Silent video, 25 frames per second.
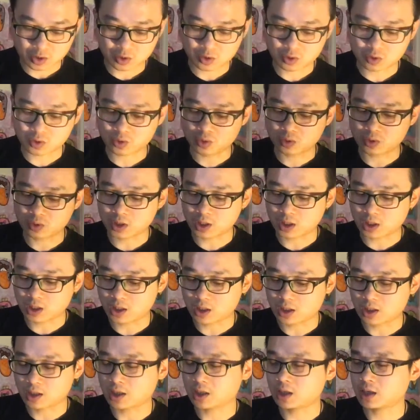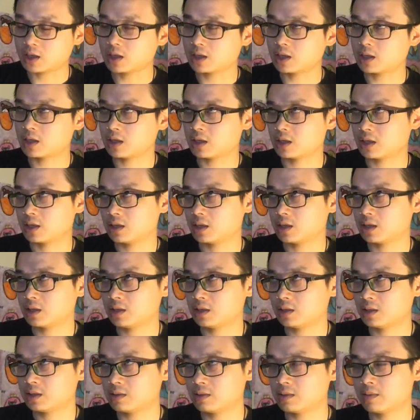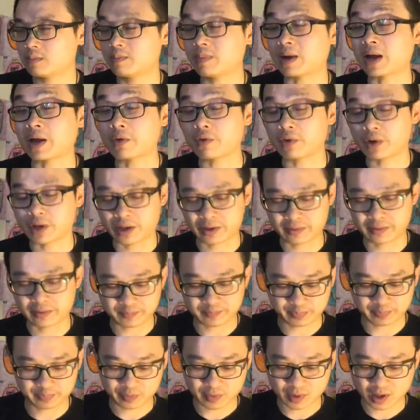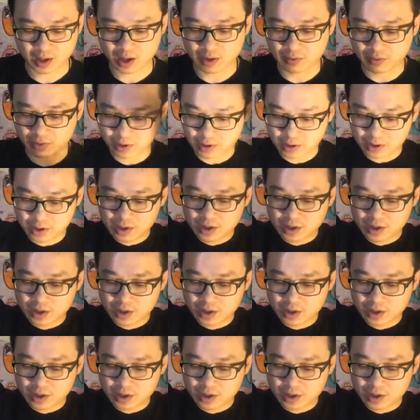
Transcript: the Bai Hui area.